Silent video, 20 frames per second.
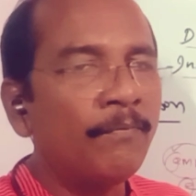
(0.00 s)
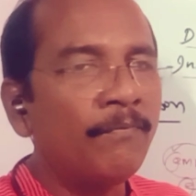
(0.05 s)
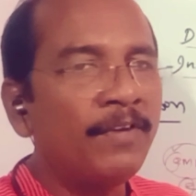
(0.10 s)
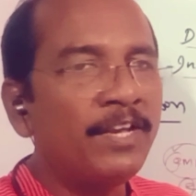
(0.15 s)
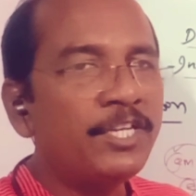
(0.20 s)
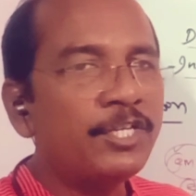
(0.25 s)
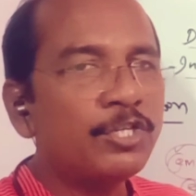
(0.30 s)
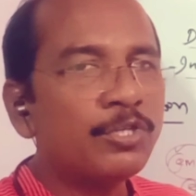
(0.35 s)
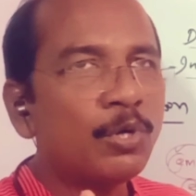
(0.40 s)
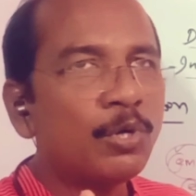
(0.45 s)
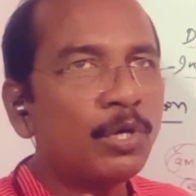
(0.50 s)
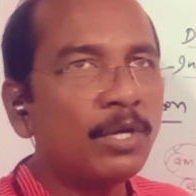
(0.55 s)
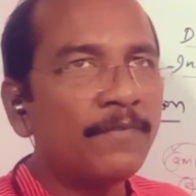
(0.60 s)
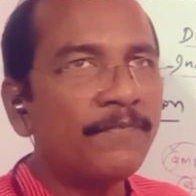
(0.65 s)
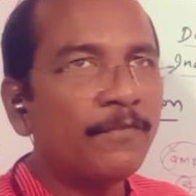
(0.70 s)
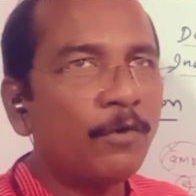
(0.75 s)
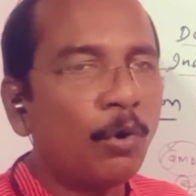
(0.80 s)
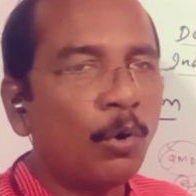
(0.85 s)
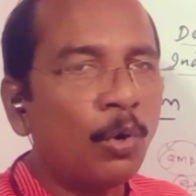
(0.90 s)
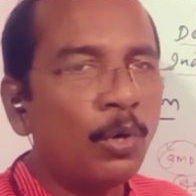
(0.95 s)
which sort
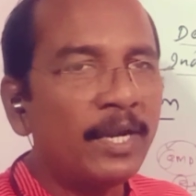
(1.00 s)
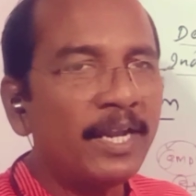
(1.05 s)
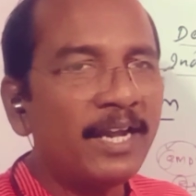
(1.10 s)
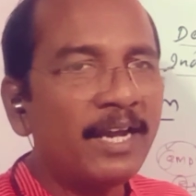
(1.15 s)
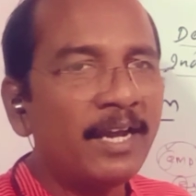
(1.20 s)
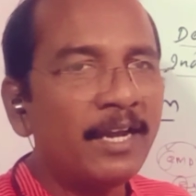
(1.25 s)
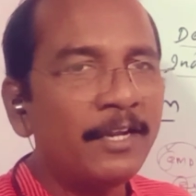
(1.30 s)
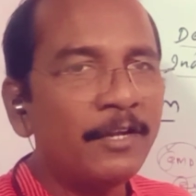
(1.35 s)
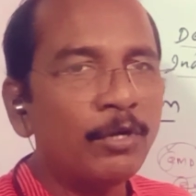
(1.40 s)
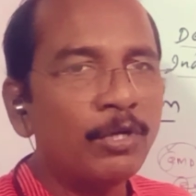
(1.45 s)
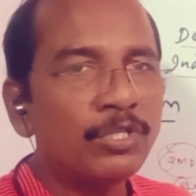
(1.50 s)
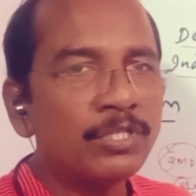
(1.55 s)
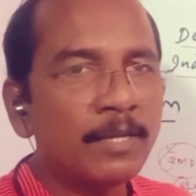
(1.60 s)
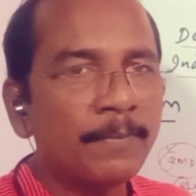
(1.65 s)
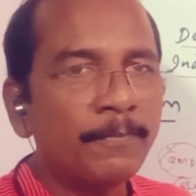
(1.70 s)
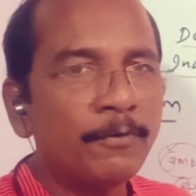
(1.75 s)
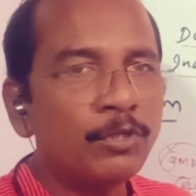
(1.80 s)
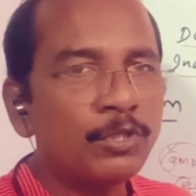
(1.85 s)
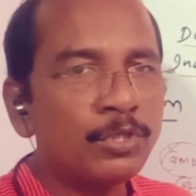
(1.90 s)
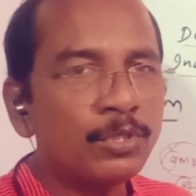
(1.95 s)
of article you are
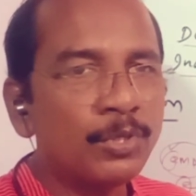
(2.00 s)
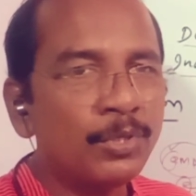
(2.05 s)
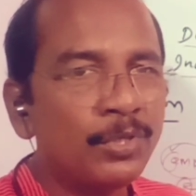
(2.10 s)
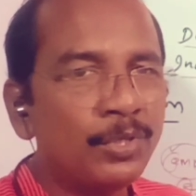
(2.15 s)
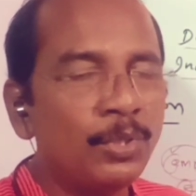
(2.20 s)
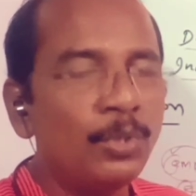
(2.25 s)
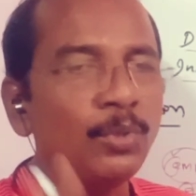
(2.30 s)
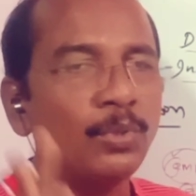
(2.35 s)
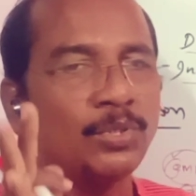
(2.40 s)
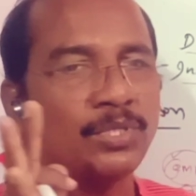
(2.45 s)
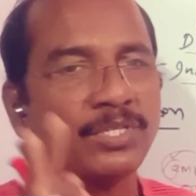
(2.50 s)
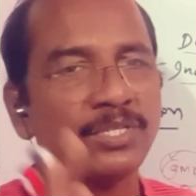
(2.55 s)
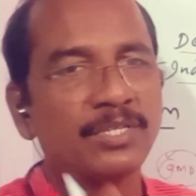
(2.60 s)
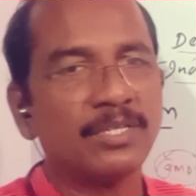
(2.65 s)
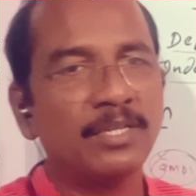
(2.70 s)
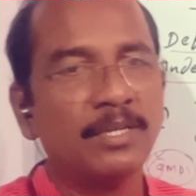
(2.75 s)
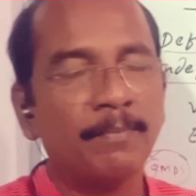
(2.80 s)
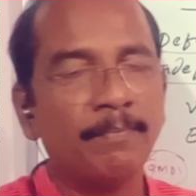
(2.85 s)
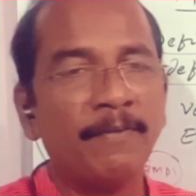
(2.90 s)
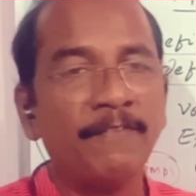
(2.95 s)
supposed to
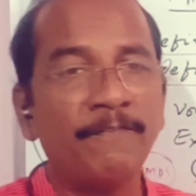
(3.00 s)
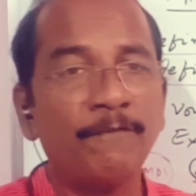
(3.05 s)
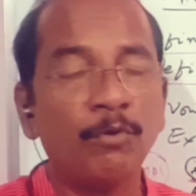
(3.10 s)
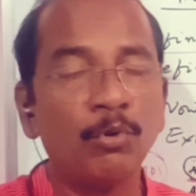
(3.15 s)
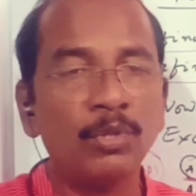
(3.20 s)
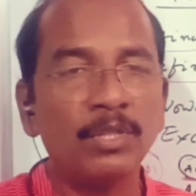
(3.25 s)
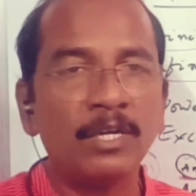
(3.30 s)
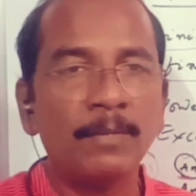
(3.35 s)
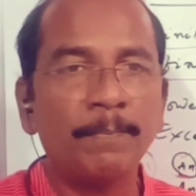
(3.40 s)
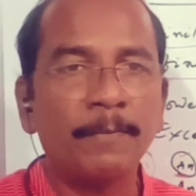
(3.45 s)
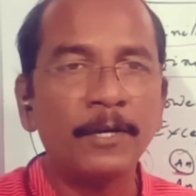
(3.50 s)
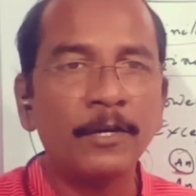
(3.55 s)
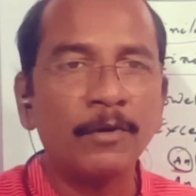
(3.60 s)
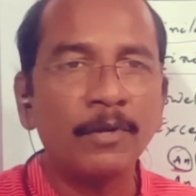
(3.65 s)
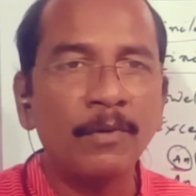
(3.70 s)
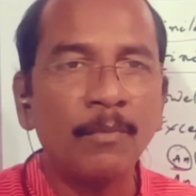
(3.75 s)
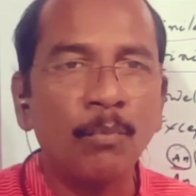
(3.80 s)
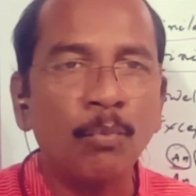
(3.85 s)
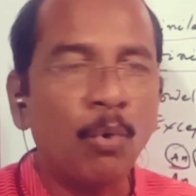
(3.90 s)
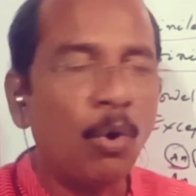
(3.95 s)
use before that
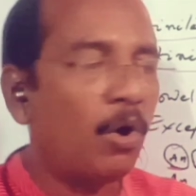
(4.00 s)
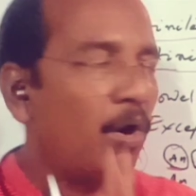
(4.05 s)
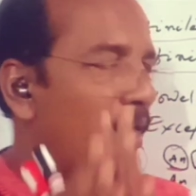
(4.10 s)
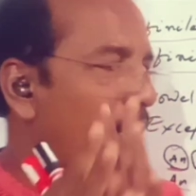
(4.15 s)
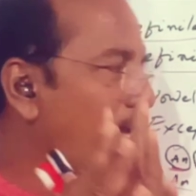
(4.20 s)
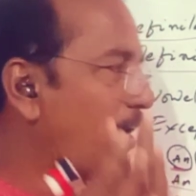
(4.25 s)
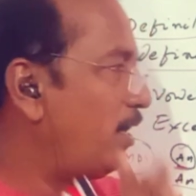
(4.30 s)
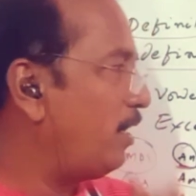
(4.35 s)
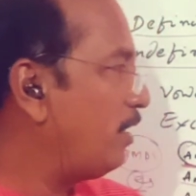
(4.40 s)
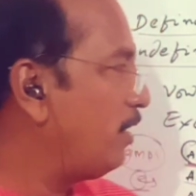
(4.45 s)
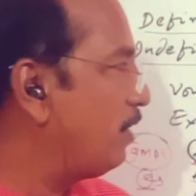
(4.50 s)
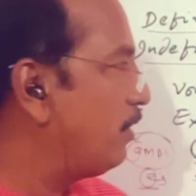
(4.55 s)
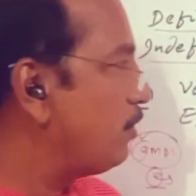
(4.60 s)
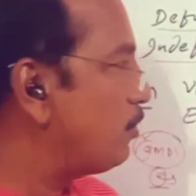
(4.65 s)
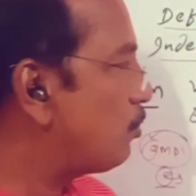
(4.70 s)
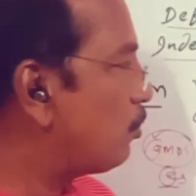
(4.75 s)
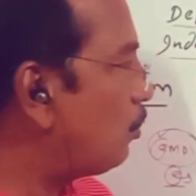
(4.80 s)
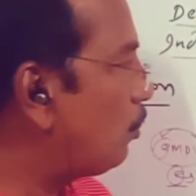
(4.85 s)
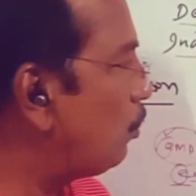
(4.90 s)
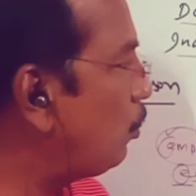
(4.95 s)
particular word.
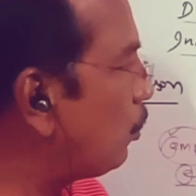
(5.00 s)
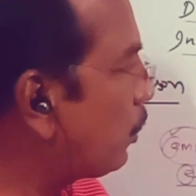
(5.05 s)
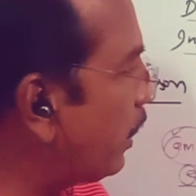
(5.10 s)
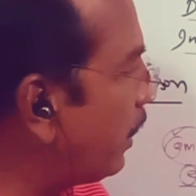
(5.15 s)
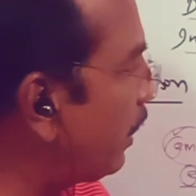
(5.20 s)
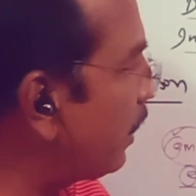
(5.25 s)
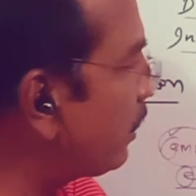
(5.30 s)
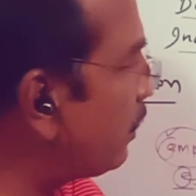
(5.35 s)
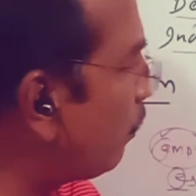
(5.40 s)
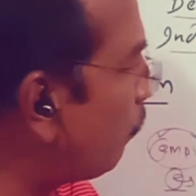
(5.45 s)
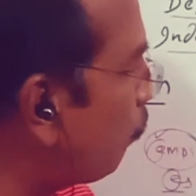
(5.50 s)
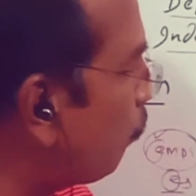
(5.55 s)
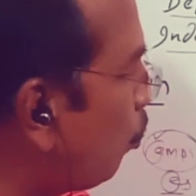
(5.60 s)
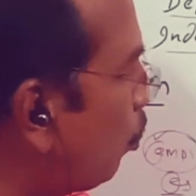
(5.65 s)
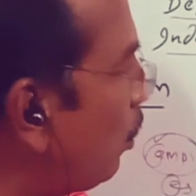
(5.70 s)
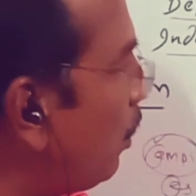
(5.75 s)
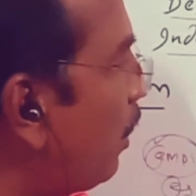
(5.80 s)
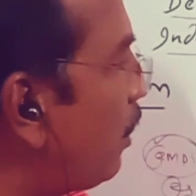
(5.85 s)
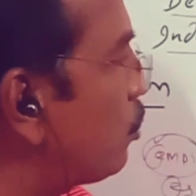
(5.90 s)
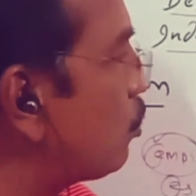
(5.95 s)
So looking at the
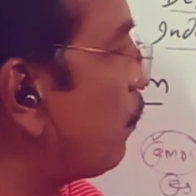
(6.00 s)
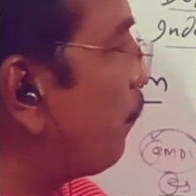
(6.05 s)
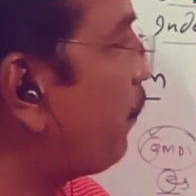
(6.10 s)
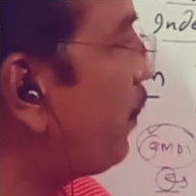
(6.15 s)
word also,